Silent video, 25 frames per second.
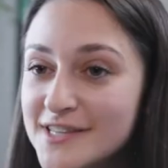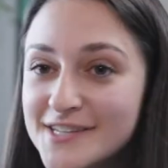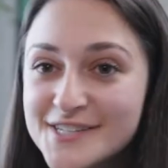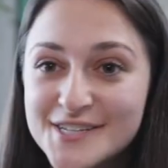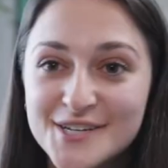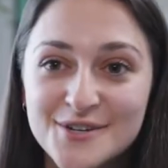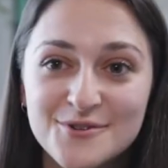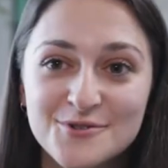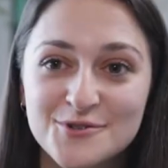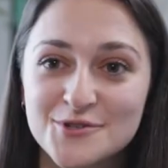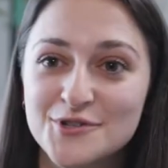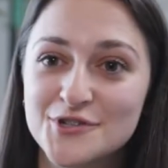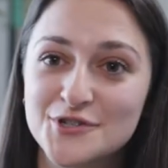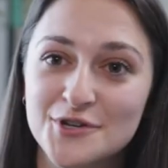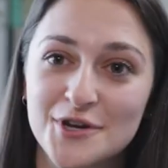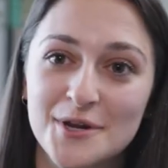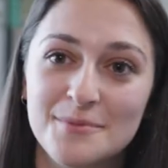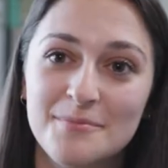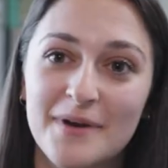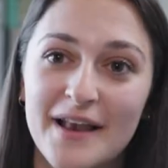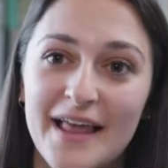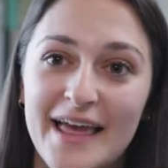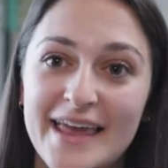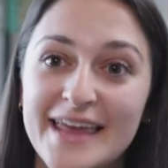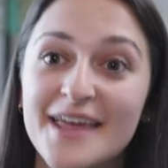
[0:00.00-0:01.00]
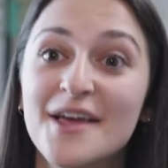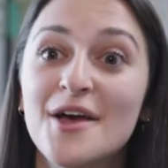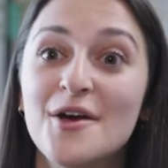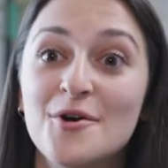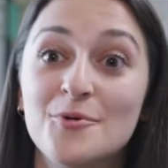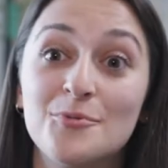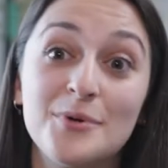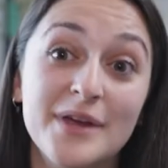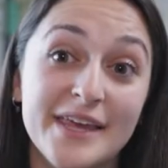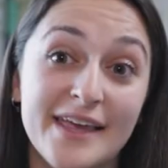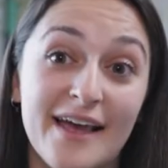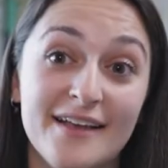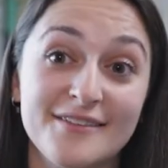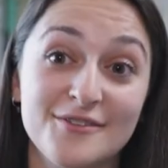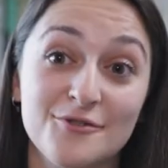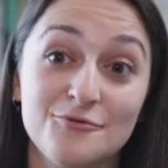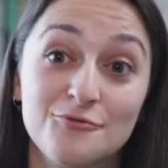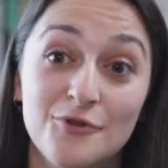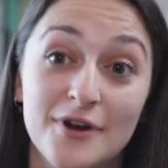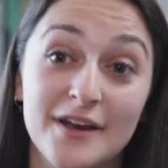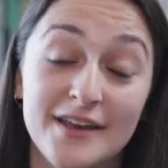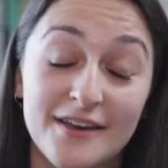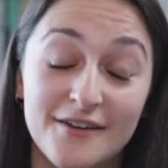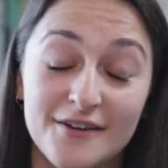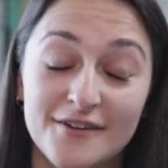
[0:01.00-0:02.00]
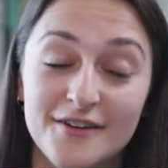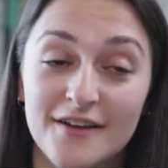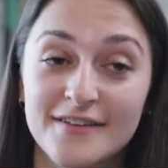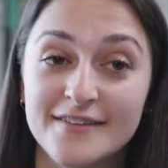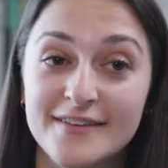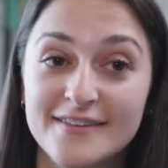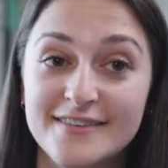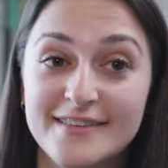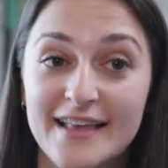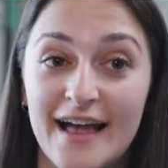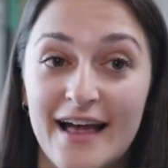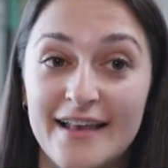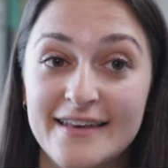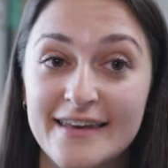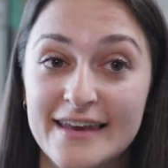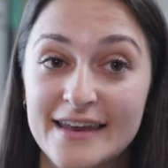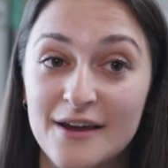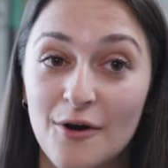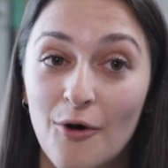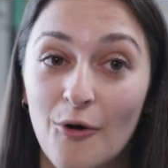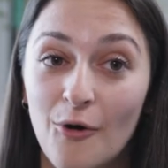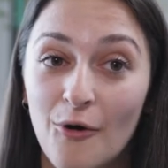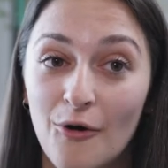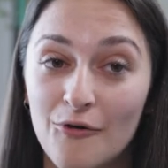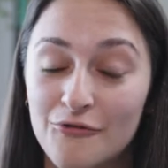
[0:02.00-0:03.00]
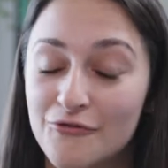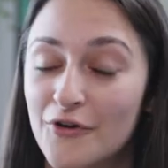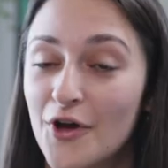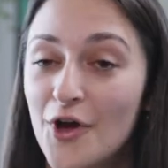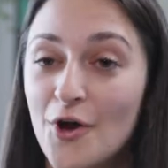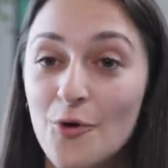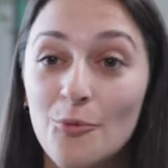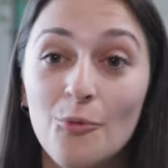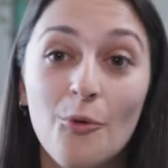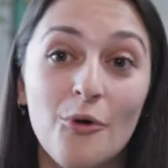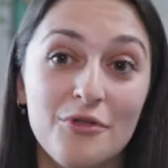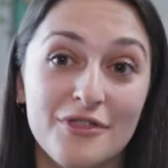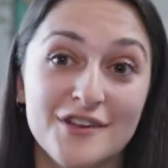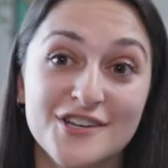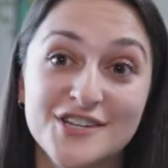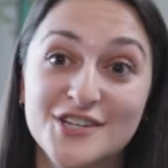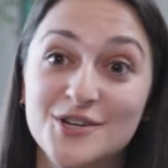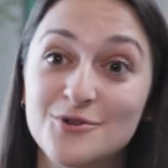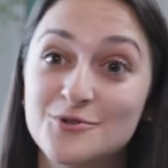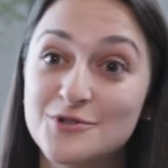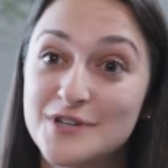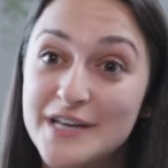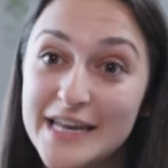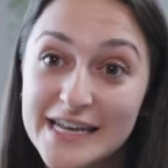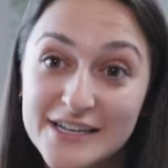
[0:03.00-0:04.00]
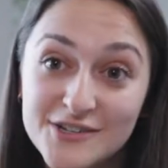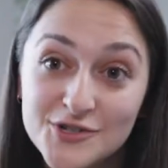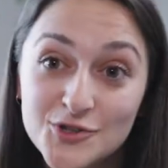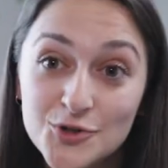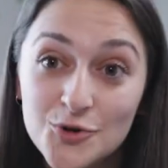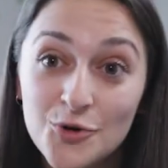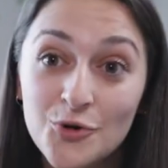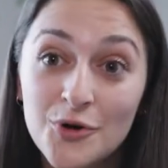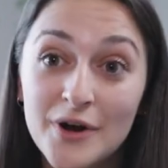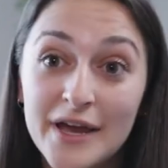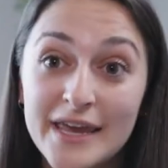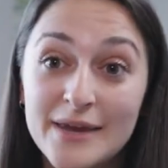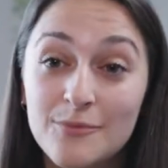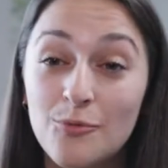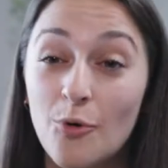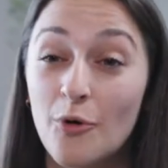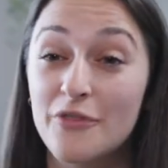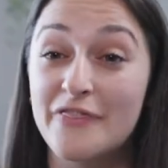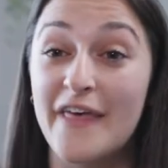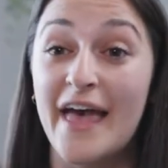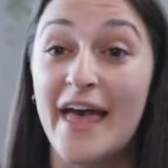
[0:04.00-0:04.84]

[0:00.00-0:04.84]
the children during play, we get a really good understanding of what the children enjoy, what